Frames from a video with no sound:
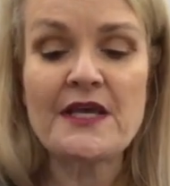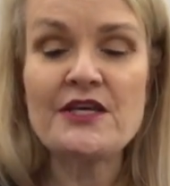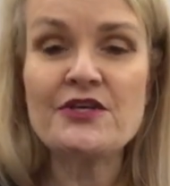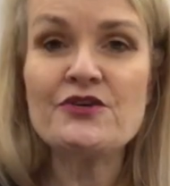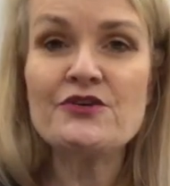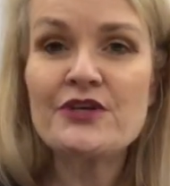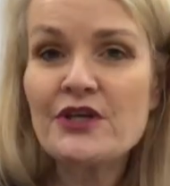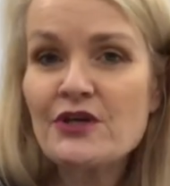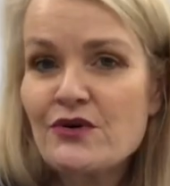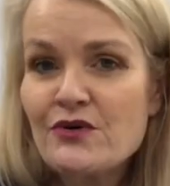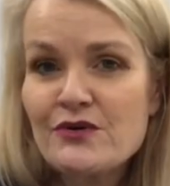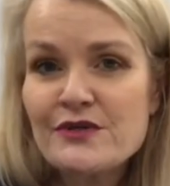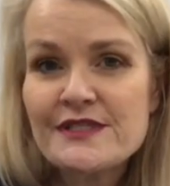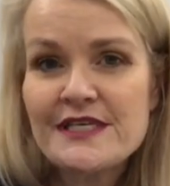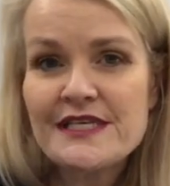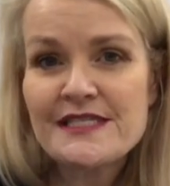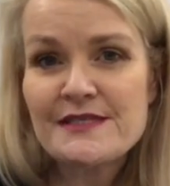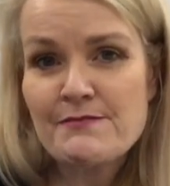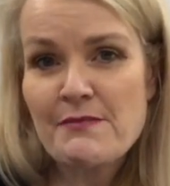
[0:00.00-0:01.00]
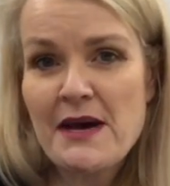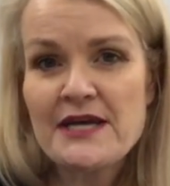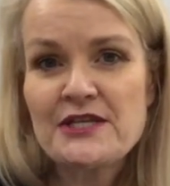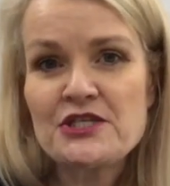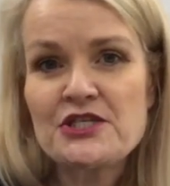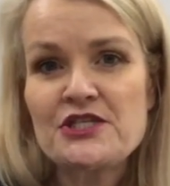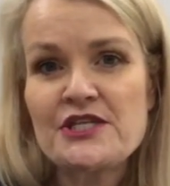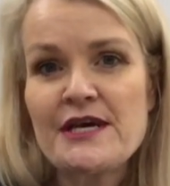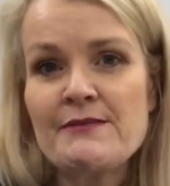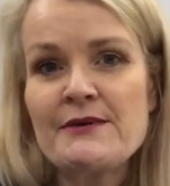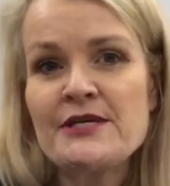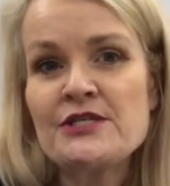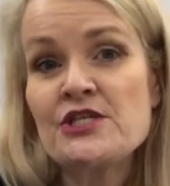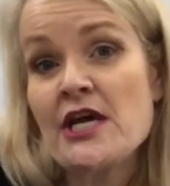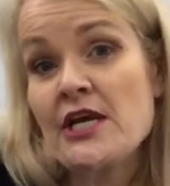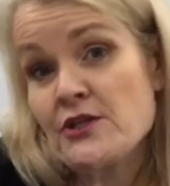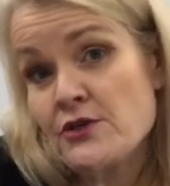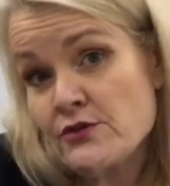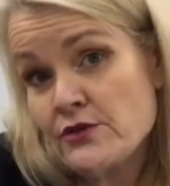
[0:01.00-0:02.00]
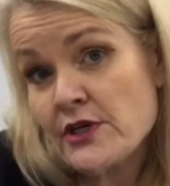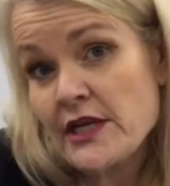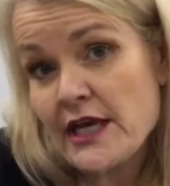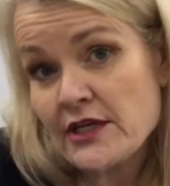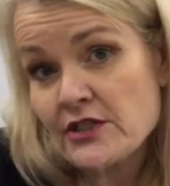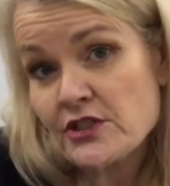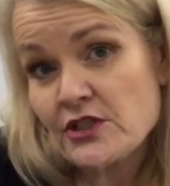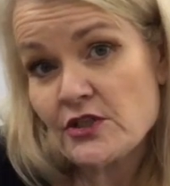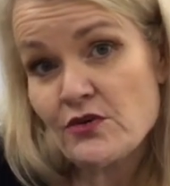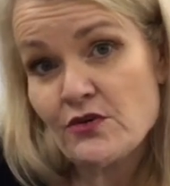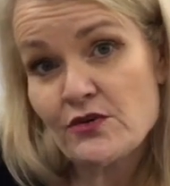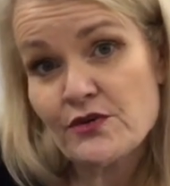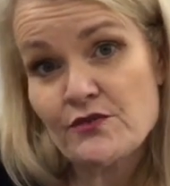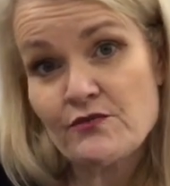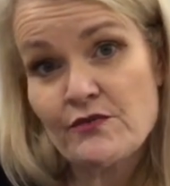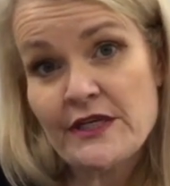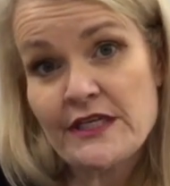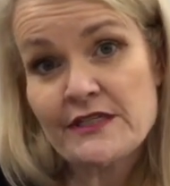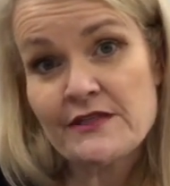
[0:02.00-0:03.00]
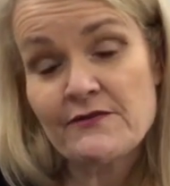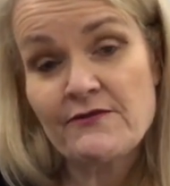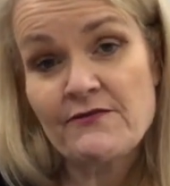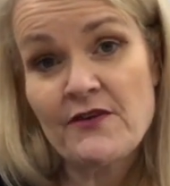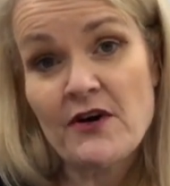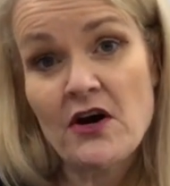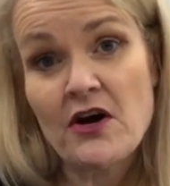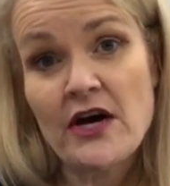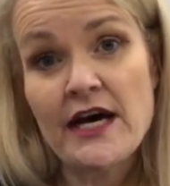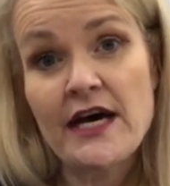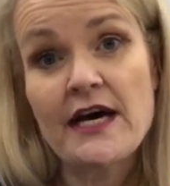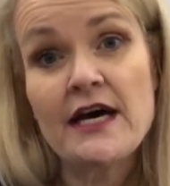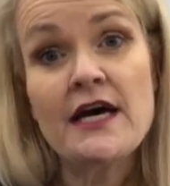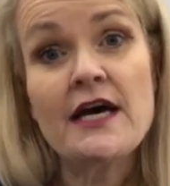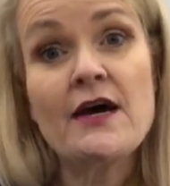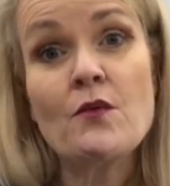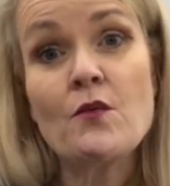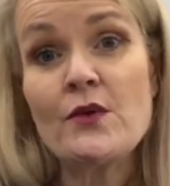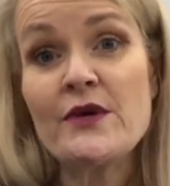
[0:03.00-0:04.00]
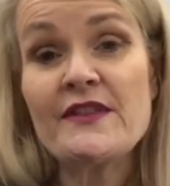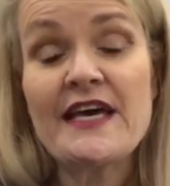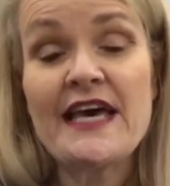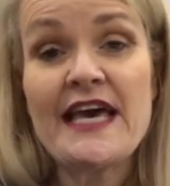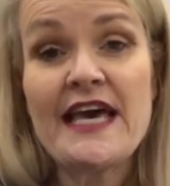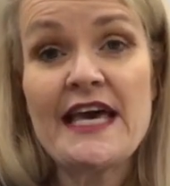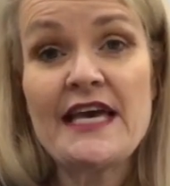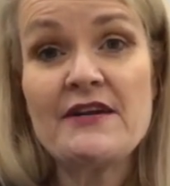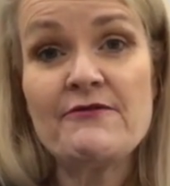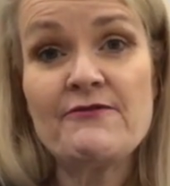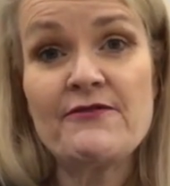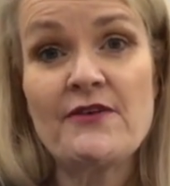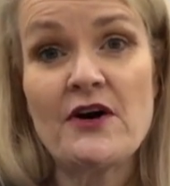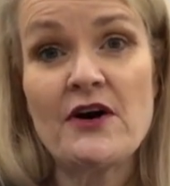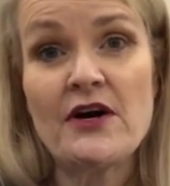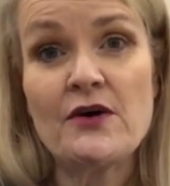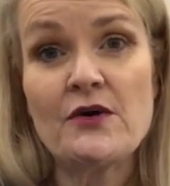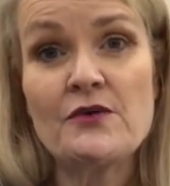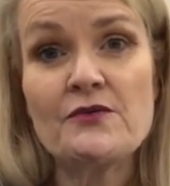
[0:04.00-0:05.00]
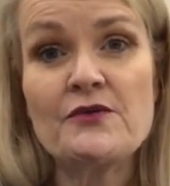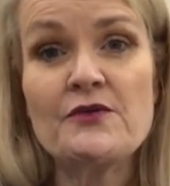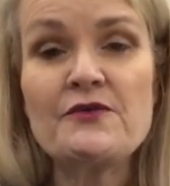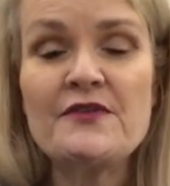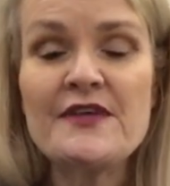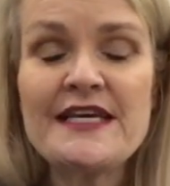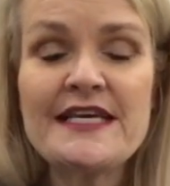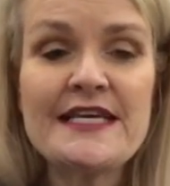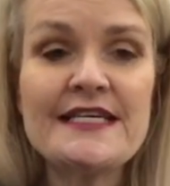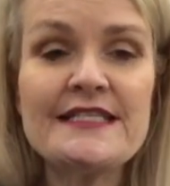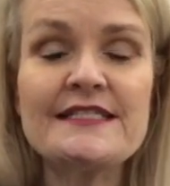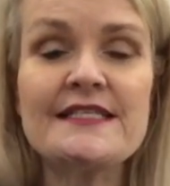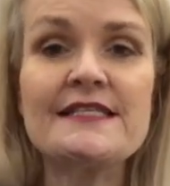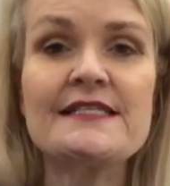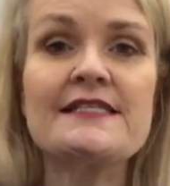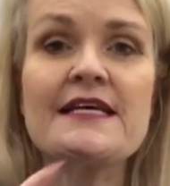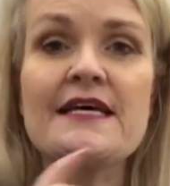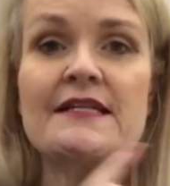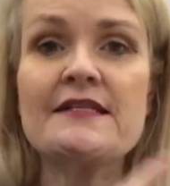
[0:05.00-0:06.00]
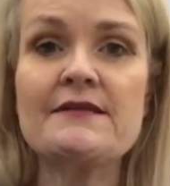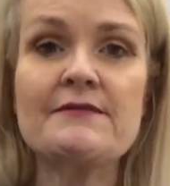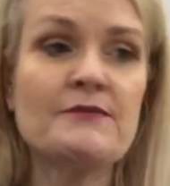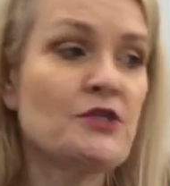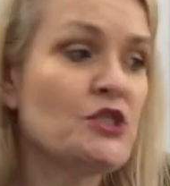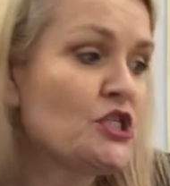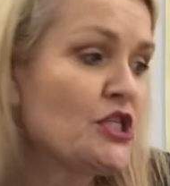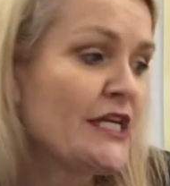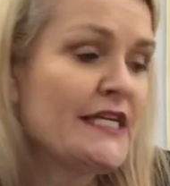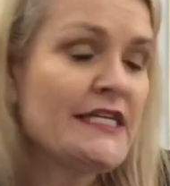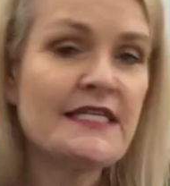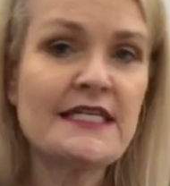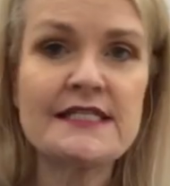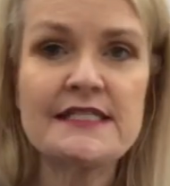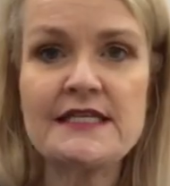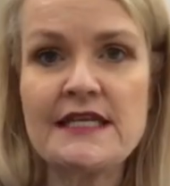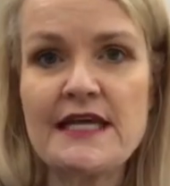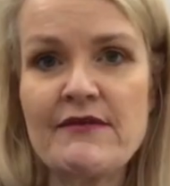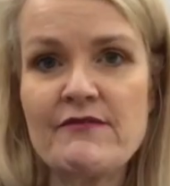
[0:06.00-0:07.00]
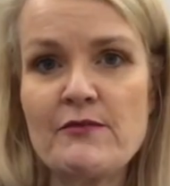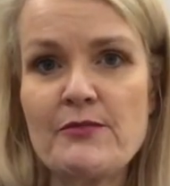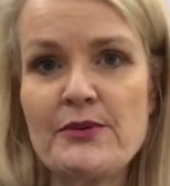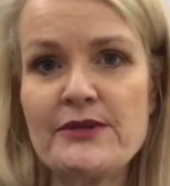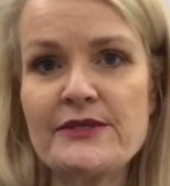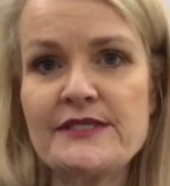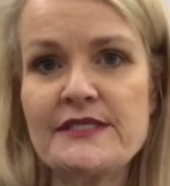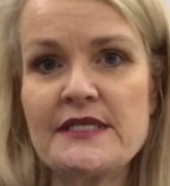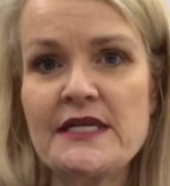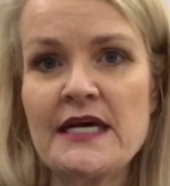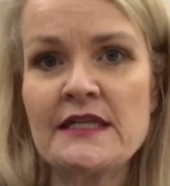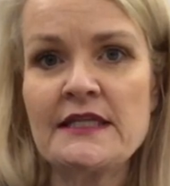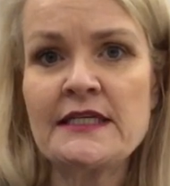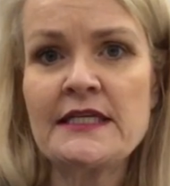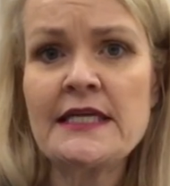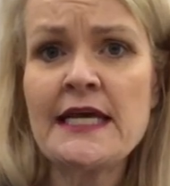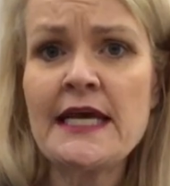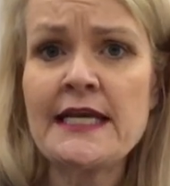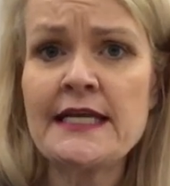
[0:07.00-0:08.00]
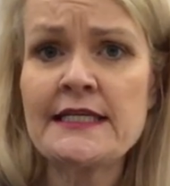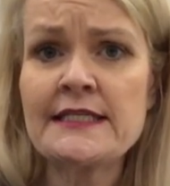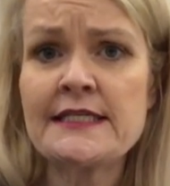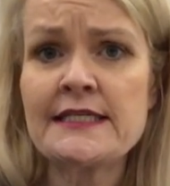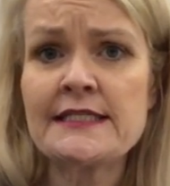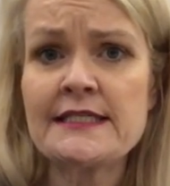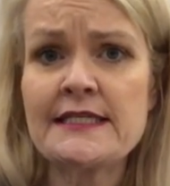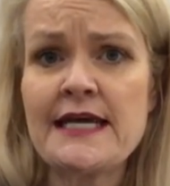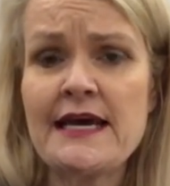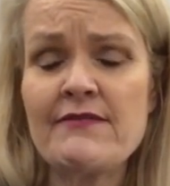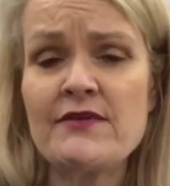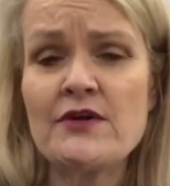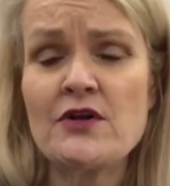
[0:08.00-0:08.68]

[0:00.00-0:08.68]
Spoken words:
You can cause as much damage, and you can actually cause rings of fire with a hand file. The thing is that the machine doesn't have a personality, and it doesn't